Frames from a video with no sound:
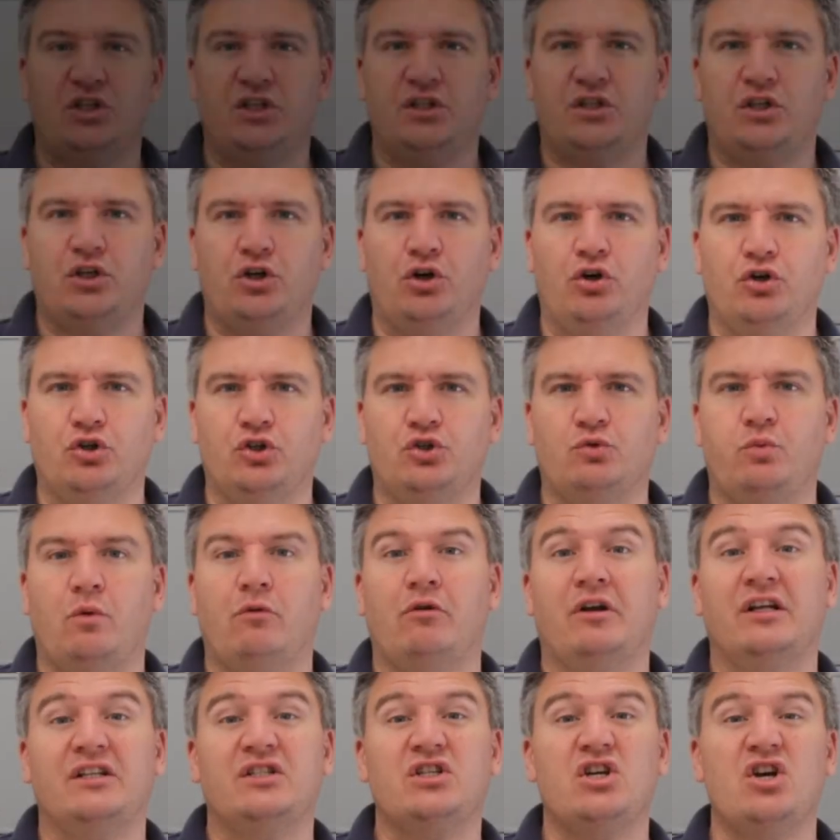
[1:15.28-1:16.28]
is cooked, we
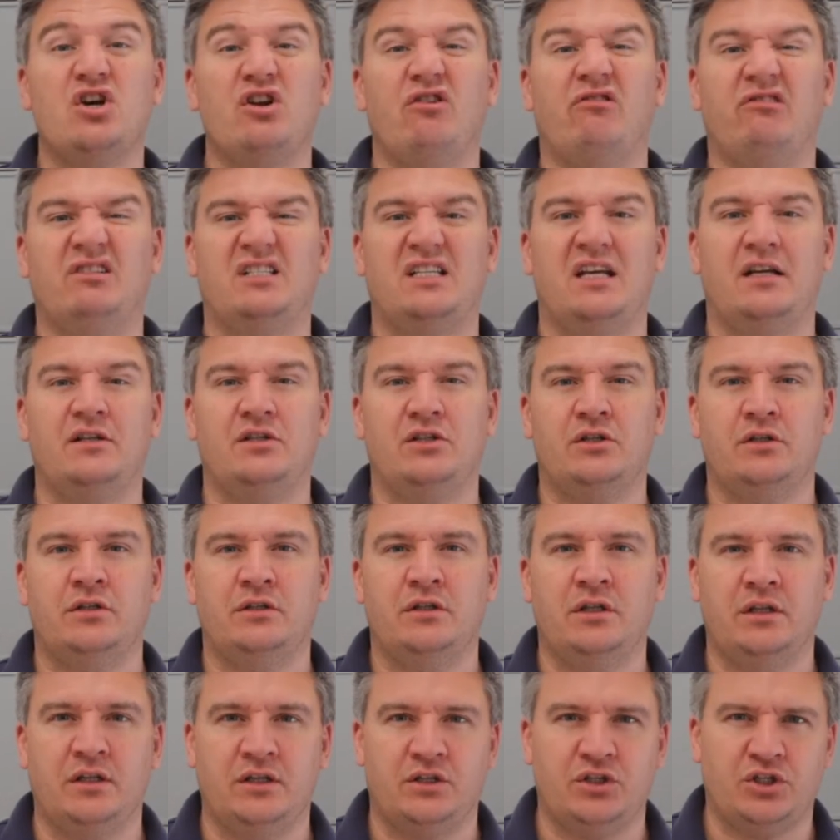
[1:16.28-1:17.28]
want to turn our attention
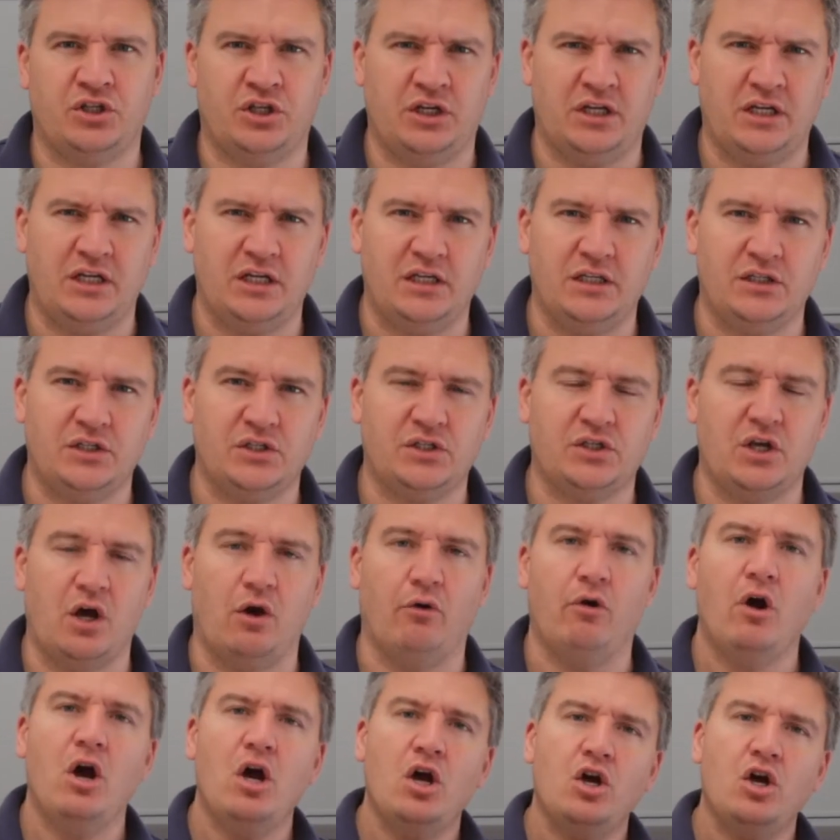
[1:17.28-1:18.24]
to the cheese. So